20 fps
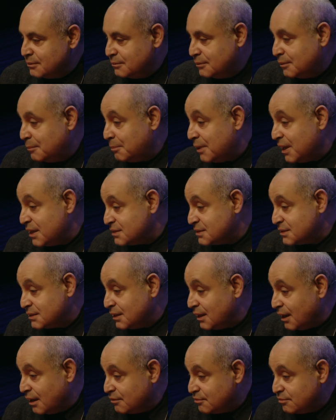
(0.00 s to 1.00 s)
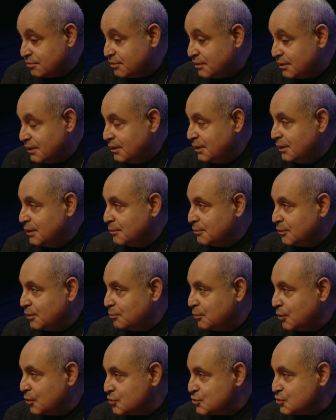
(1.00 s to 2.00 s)
the best love, the
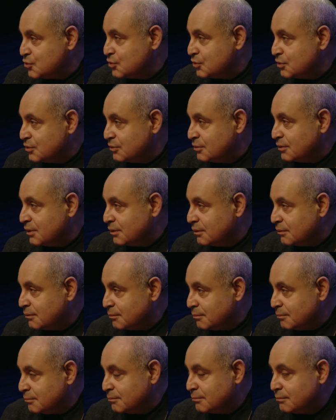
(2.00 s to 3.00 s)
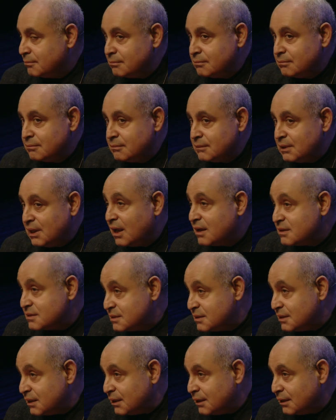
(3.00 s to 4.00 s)
most
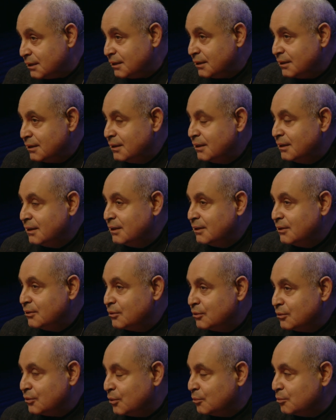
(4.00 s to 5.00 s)
lasting, you know.